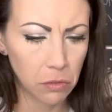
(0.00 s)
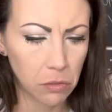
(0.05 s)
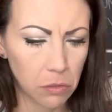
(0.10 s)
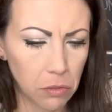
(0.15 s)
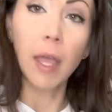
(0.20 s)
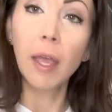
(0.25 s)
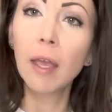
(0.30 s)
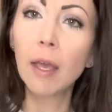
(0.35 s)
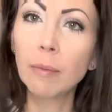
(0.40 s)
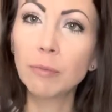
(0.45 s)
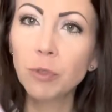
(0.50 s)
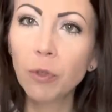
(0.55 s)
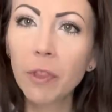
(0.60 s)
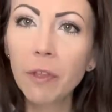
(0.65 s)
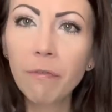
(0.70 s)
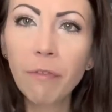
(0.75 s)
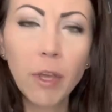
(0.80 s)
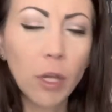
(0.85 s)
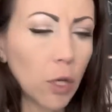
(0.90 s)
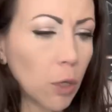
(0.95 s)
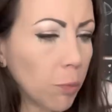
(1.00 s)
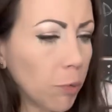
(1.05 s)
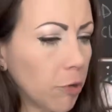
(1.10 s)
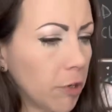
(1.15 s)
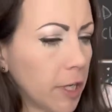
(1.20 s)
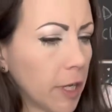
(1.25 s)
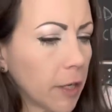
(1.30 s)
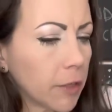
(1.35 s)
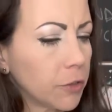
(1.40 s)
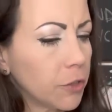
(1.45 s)
It comes with a finger
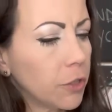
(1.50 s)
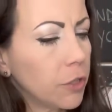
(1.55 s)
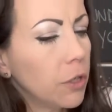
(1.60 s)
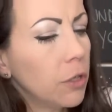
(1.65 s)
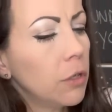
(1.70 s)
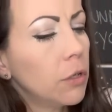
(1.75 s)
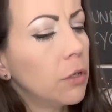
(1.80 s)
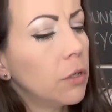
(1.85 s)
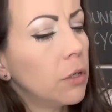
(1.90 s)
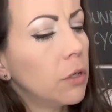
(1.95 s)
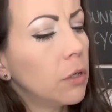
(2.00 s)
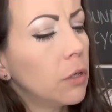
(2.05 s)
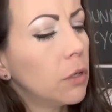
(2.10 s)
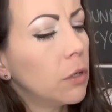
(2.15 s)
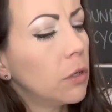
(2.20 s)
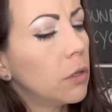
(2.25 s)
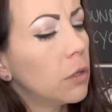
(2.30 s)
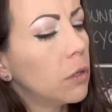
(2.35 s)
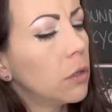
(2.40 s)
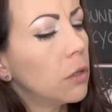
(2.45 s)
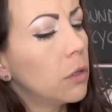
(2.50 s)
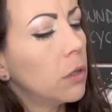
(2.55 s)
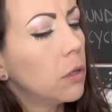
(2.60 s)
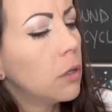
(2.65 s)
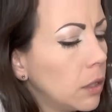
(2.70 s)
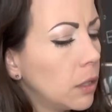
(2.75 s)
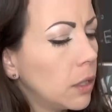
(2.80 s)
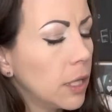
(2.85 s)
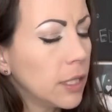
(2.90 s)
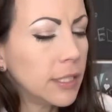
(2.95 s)
protector,
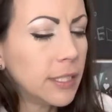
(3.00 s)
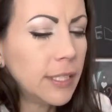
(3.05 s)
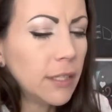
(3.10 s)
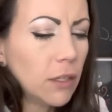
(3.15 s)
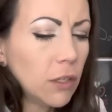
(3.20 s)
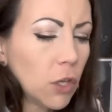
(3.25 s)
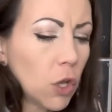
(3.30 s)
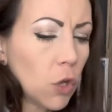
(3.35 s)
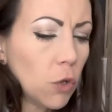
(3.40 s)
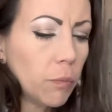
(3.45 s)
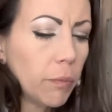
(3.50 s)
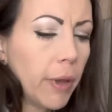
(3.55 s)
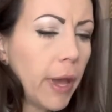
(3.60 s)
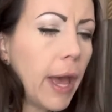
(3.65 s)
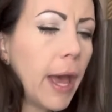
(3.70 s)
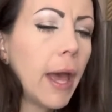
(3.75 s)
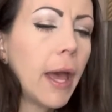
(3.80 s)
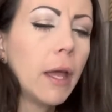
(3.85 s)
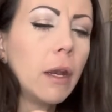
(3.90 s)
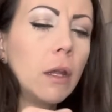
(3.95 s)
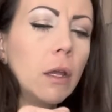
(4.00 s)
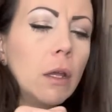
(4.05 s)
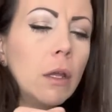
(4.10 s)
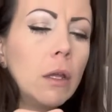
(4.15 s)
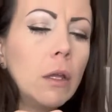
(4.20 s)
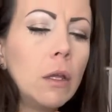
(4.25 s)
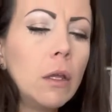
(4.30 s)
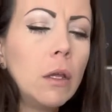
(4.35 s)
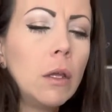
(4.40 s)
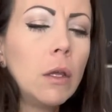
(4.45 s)
a silicone pad.
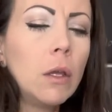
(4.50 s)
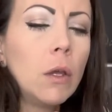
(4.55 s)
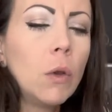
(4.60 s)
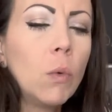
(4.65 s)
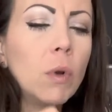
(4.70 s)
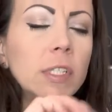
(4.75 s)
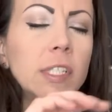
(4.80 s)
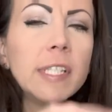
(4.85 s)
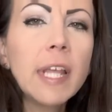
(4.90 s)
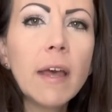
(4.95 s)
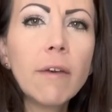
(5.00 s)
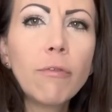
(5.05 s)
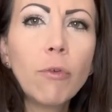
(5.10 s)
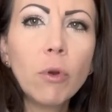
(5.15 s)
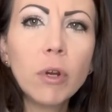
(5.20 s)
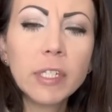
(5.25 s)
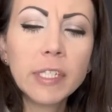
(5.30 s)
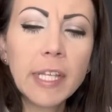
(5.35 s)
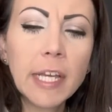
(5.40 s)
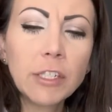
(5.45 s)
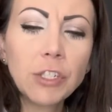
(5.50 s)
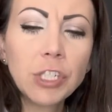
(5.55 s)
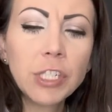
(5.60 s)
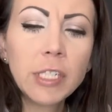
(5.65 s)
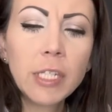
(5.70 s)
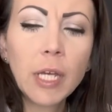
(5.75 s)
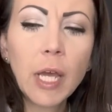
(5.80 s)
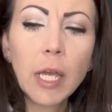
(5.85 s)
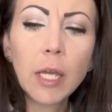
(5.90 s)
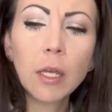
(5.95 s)
What's that for? Is that just
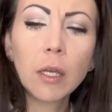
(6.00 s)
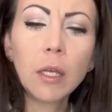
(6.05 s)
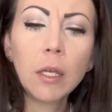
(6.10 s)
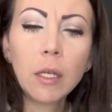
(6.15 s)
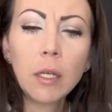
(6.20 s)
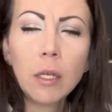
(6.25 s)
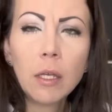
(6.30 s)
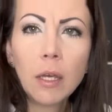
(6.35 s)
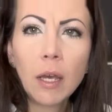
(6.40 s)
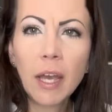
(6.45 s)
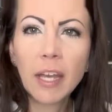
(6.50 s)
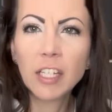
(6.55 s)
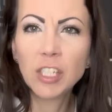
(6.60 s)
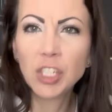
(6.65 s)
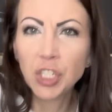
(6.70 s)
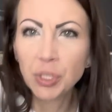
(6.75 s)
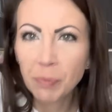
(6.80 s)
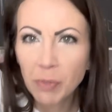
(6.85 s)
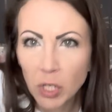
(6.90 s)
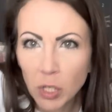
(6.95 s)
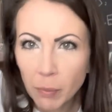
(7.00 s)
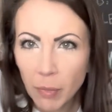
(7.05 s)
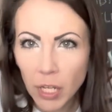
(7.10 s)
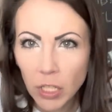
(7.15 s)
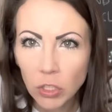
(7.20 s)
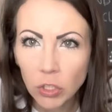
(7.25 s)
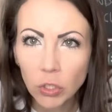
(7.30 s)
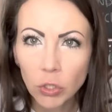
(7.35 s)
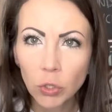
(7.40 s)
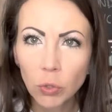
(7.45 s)
to like smear my
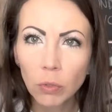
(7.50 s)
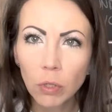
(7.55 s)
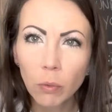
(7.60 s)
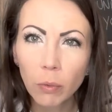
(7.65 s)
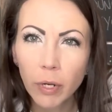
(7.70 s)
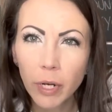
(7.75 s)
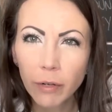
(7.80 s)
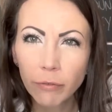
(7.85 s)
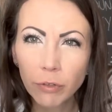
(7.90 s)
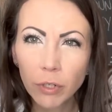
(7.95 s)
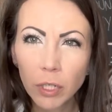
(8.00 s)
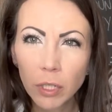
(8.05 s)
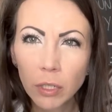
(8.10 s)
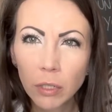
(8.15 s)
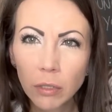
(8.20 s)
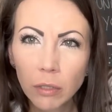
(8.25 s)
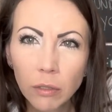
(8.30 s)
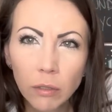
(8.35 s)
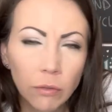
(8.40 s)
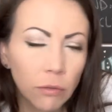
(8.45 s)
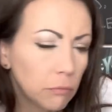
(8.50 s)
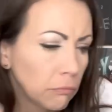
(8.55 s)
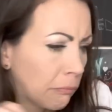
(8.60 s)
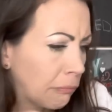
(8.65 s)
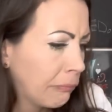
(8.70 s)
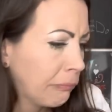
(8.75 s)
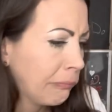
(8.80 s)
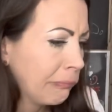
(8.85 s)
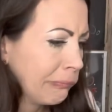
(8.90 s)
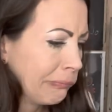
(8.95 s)
glue or whatever?
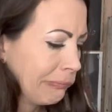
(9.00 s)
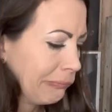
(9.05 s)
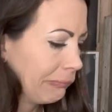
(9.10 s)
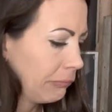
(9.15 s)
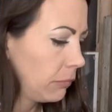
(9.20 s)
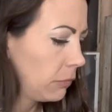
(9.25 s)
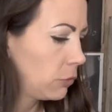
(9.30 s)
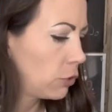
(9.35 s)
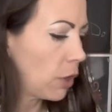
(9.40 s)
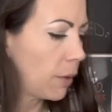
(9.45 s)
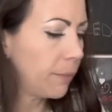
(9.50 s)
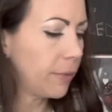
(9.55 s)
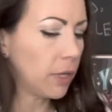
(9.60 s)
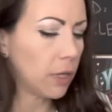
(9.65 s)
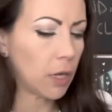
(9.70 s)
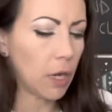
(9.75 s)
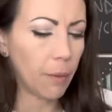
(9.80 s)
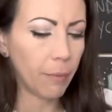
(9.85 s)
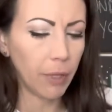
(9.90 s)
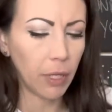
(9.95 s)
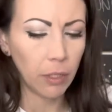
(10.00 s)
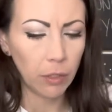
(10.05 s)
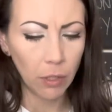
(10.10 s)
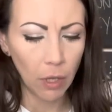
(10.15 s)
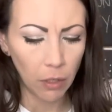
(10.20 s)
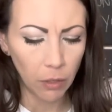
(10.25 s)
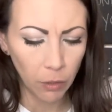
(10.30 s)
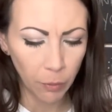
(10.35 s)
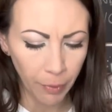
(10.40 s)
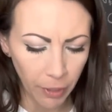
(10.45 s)
Drop me a comment.
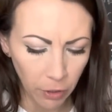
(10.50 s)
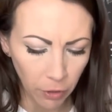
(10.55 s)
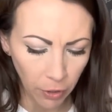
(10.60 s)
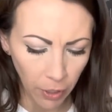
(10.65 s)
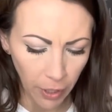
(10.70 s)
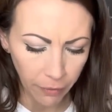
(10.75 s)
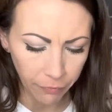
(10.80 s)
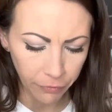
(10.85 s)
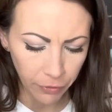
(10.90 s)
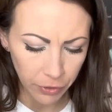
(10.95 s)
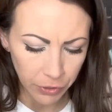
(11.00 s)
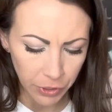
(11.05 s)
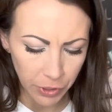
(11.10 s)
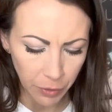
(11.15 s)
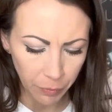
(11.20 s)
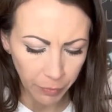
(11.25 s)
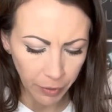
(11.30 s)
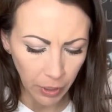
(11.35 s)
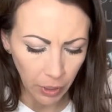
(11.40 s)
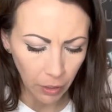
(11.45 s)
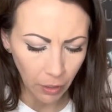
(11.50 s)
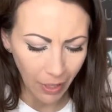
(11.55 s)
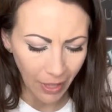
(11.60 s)
Y'all are better crafters than me.